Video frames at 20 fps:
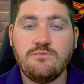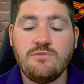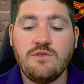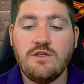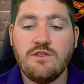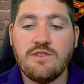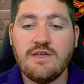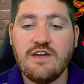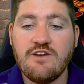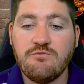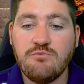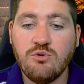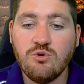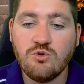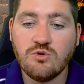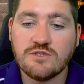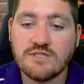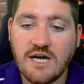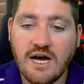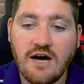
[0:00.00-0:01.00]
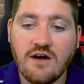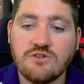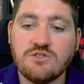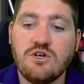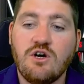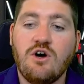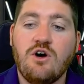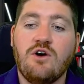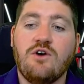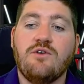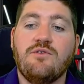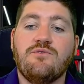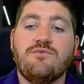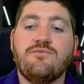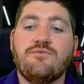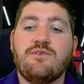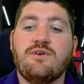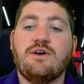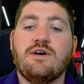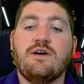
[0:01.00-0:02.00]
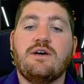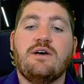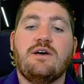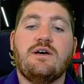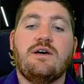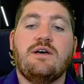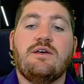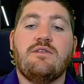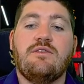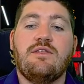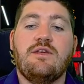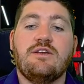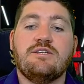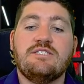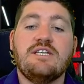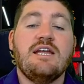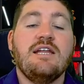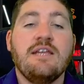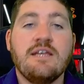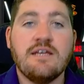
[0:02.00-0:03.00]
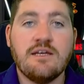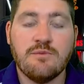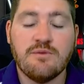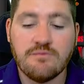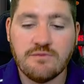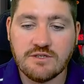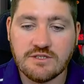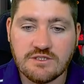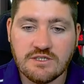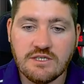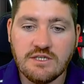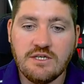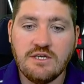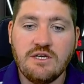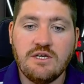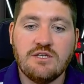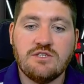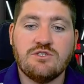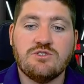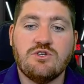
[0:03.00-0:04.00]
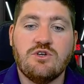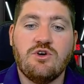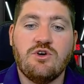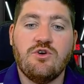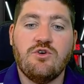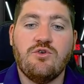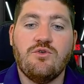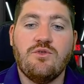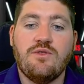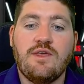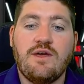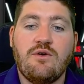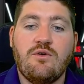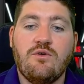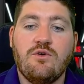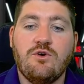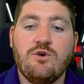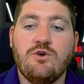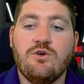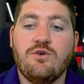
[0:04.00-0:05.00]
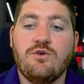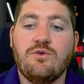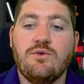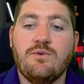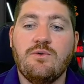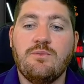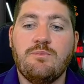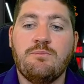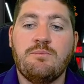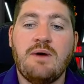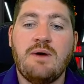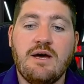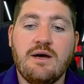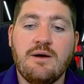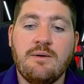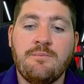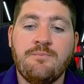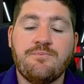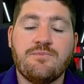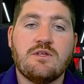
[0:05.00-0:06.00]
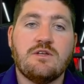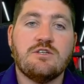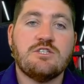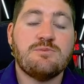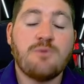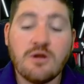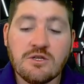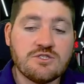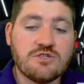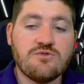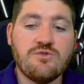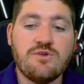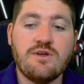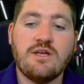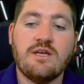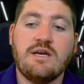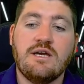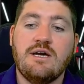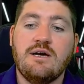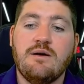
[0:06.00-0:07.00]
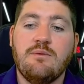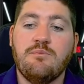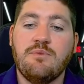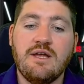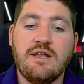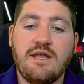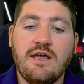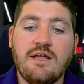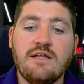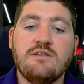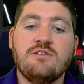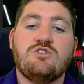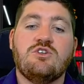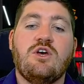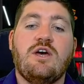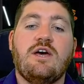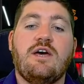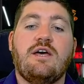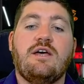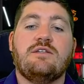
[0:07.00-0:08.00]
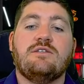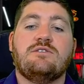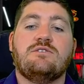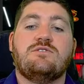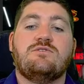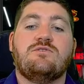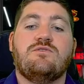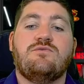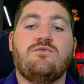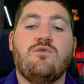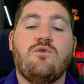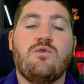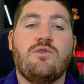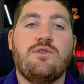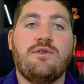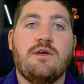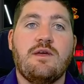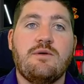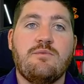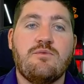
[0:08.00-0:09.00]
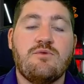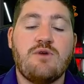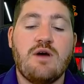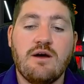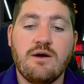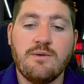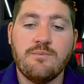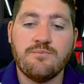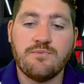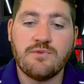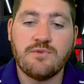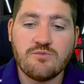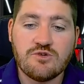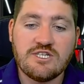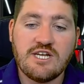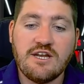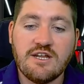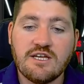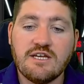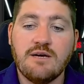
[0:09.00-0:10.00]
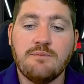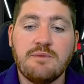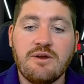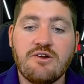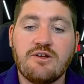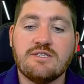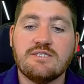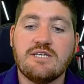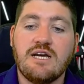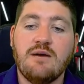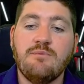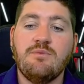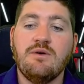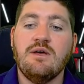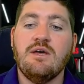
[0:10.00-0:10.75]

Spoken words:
they've pulled out of their sailing commitments. So they were sponsoring Ben INEOS and for the Britannica America's Cup,